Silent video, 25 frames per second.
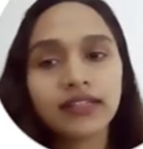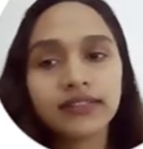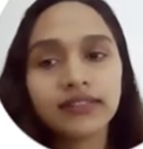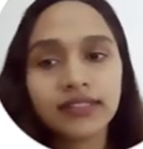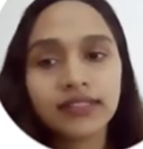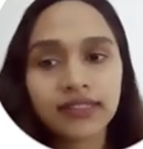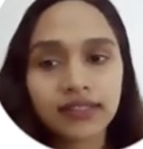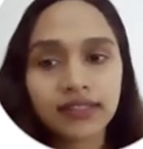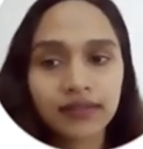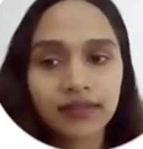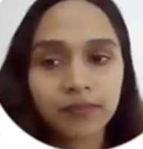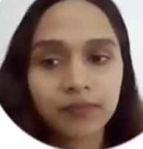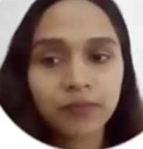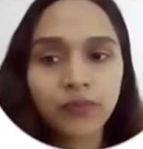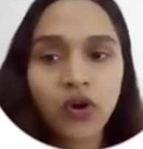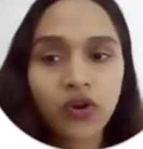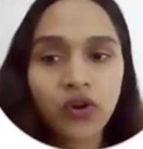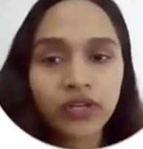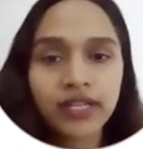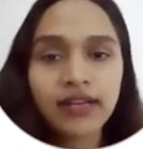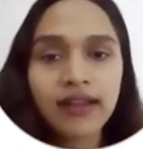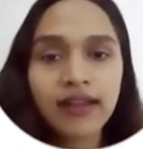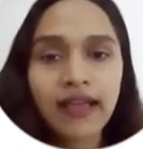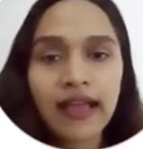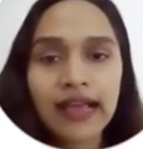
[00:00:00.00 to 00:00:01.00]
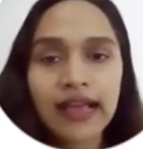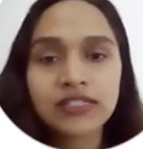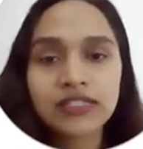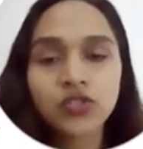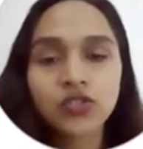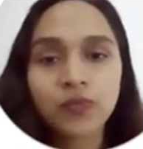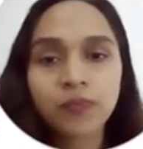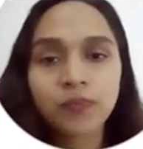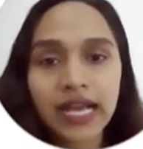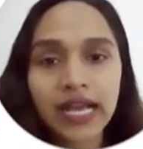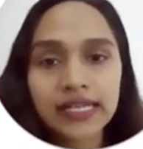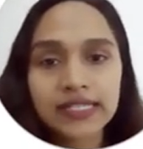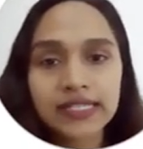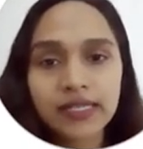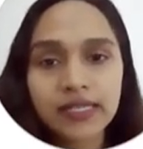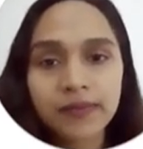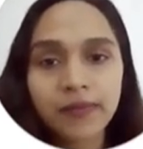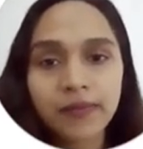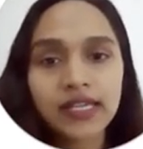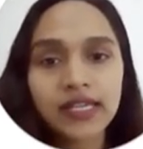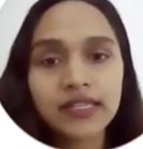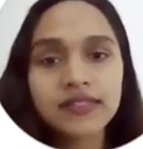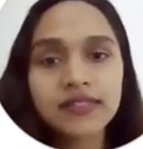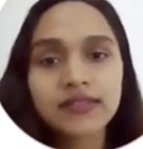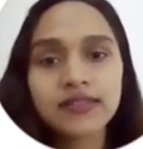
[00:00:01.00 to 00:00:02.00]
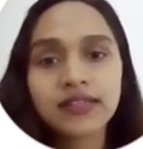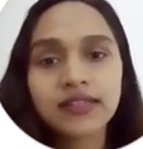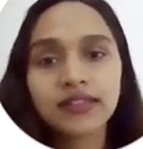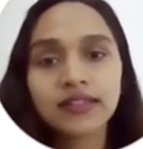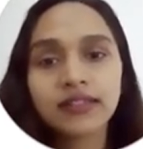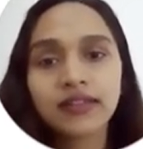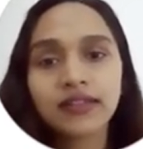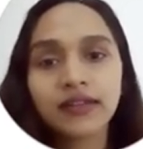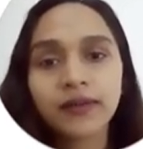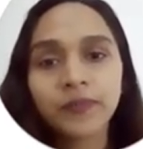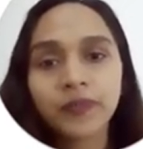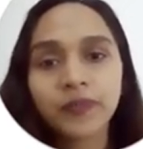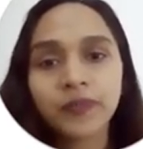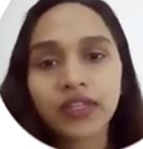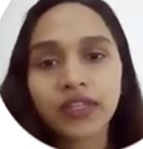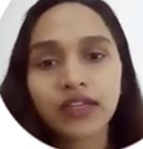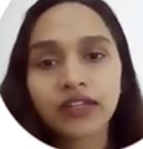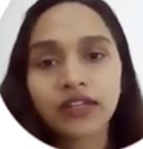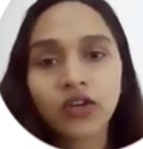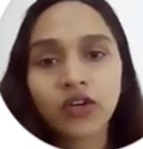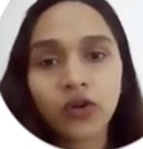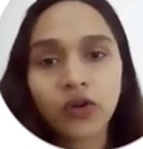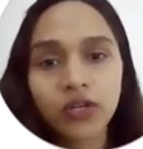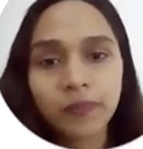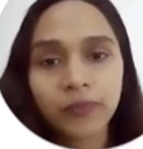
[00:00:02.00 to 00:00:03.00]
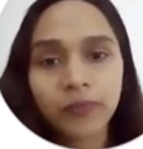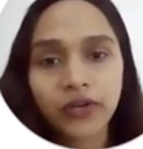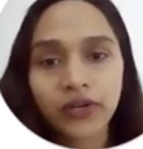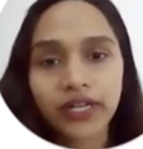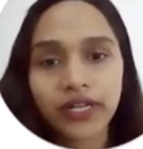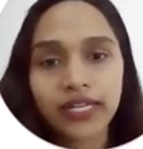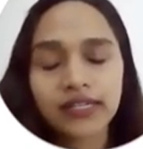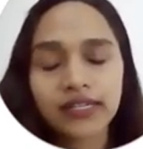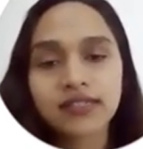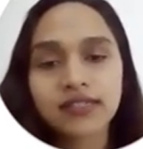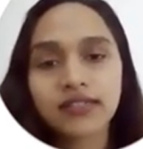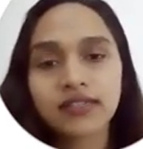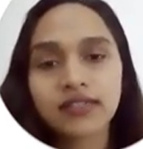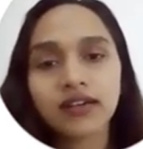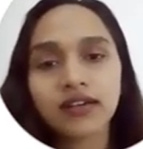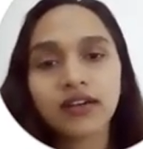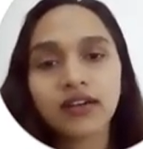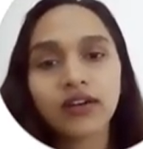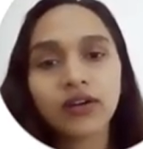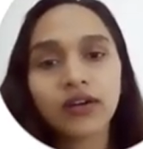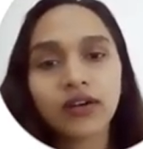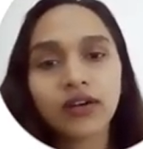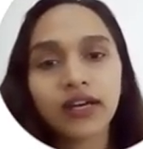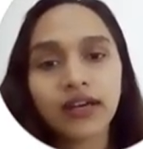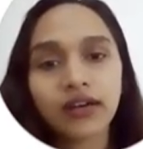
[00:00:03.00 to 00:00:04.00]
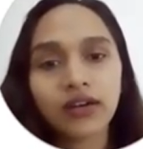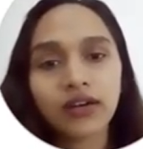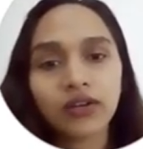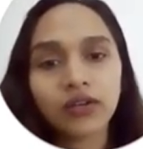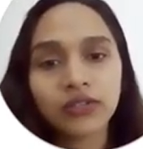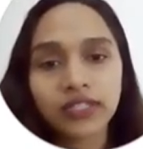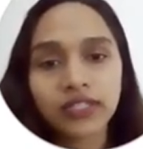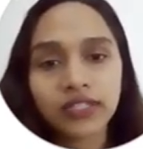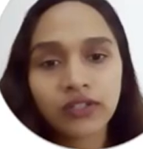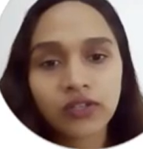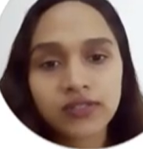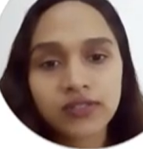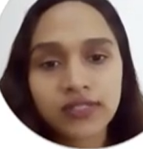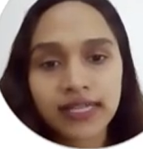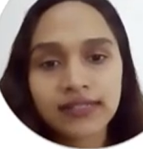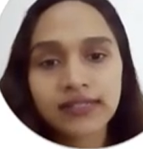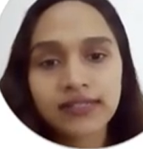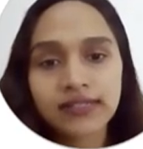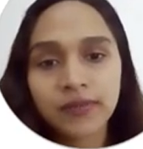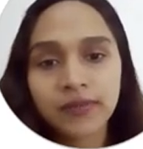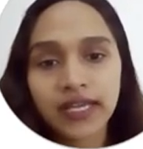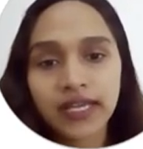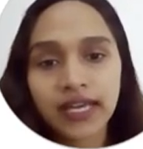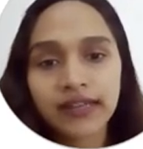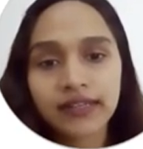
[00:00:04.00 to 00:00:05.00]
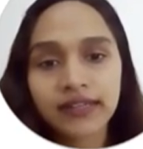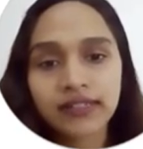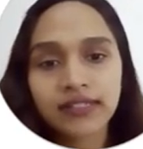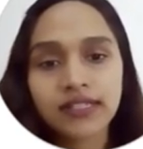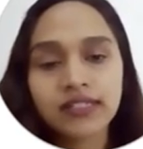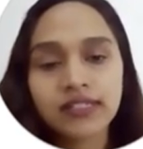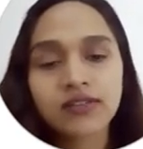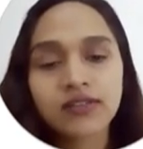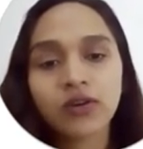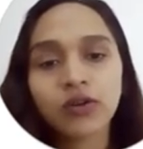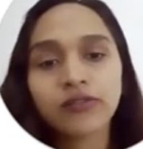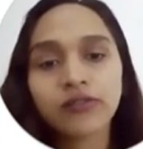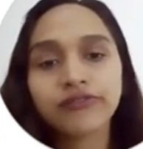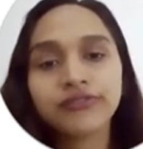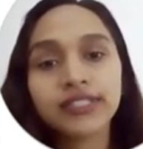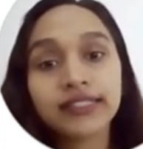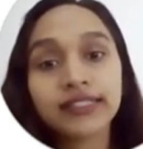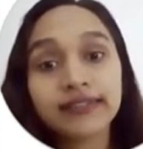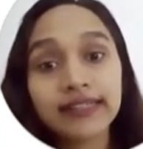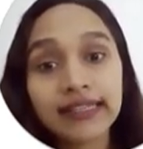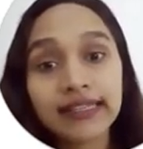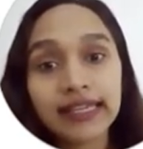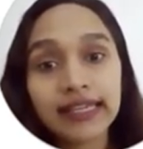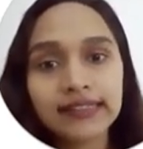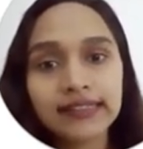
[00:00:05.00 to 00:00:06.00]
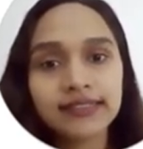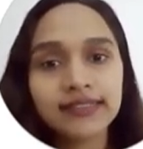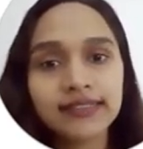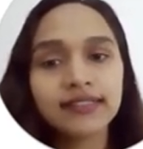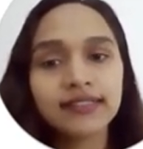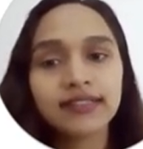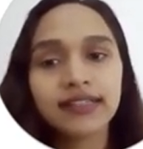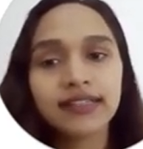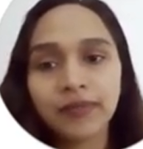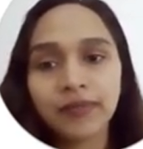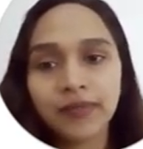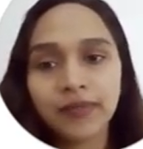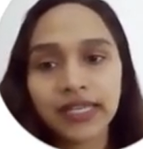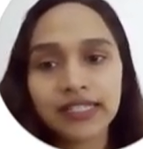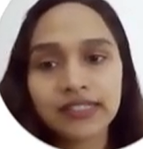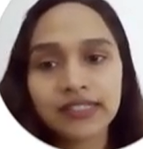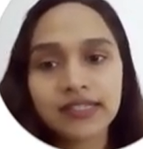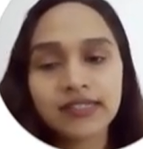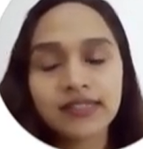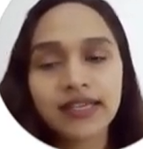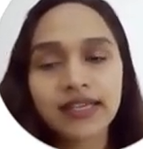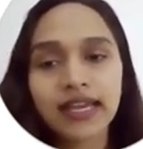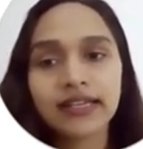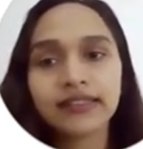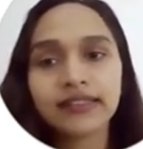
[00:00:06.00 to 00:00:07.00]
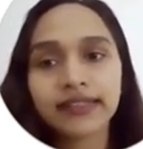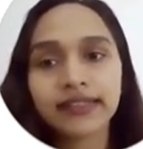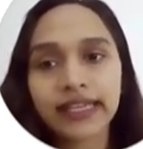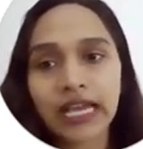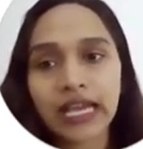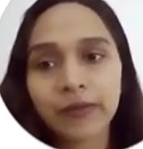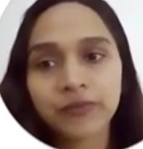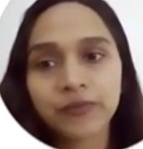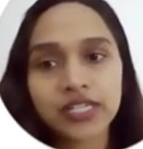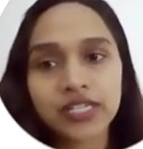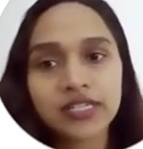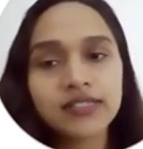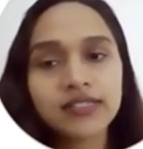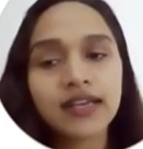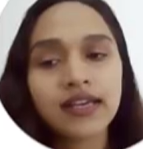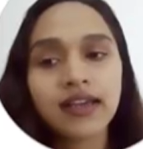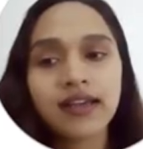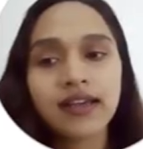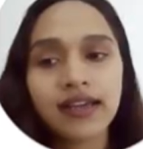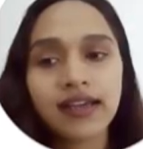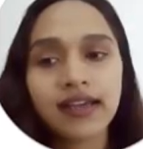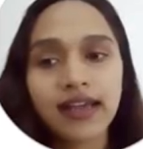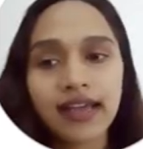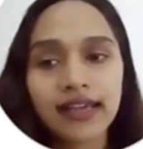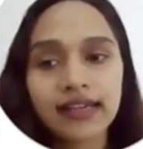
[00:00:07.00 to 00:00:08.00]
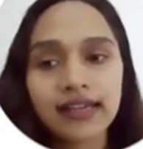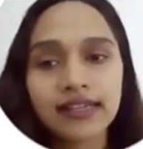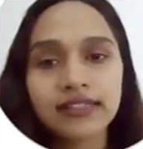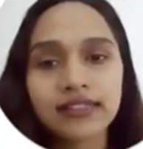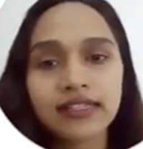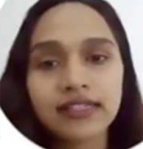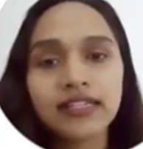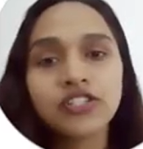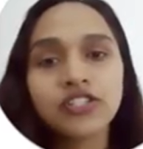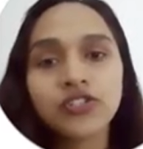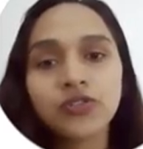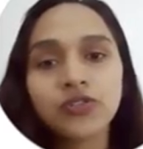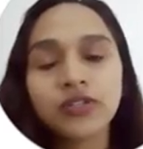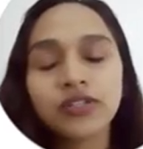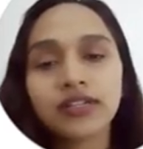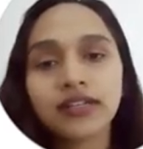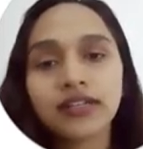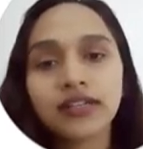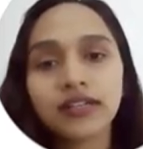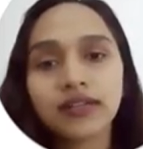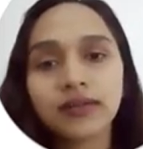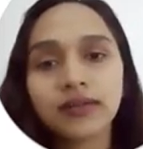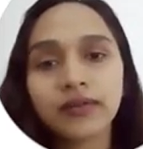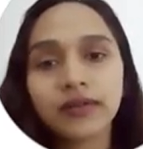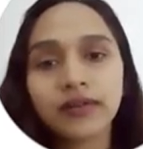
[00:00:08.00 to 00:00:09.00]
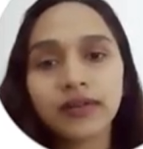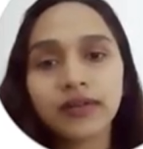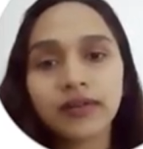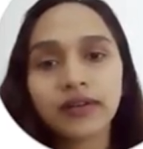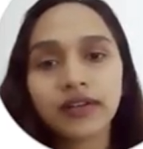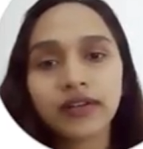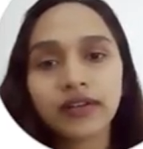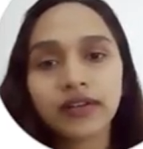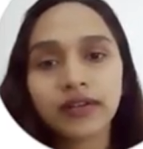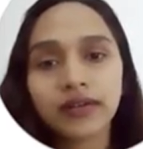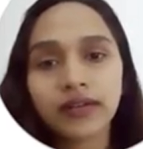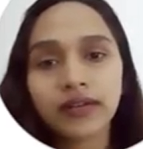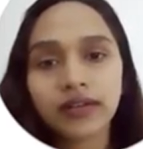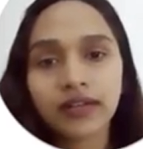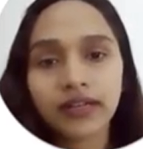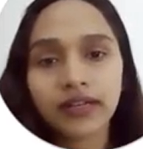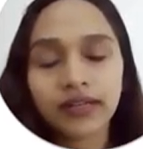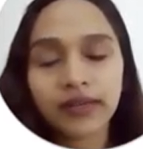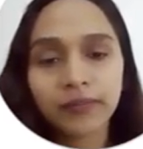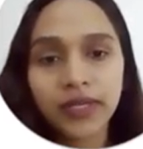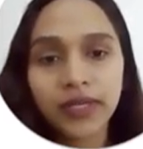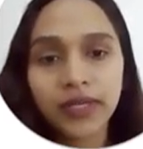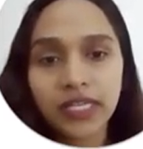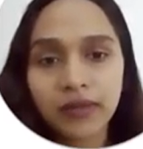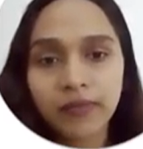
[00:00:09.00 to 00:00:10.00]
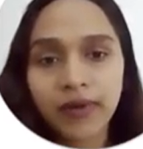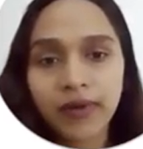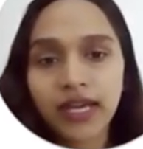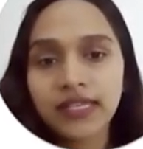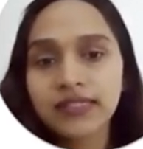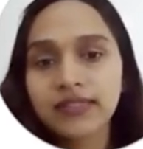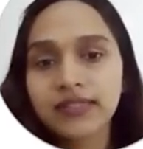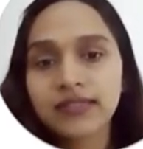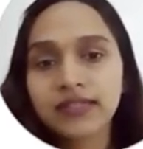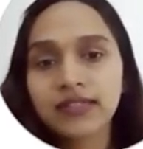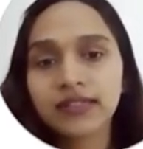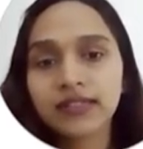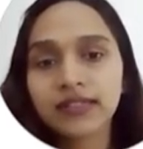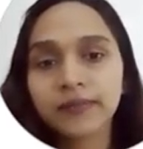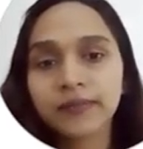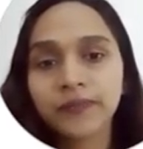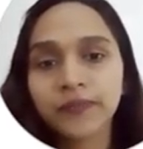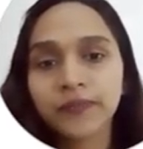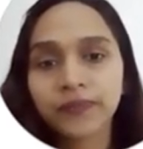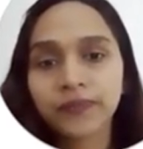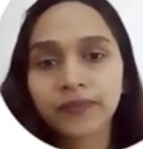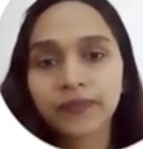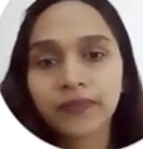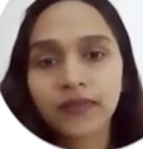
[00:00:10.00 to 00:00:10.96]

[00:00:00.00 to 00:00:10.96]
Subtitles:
the model has to maximize the dot products or the cosine similarities of the related images and the captions, and it should minimize the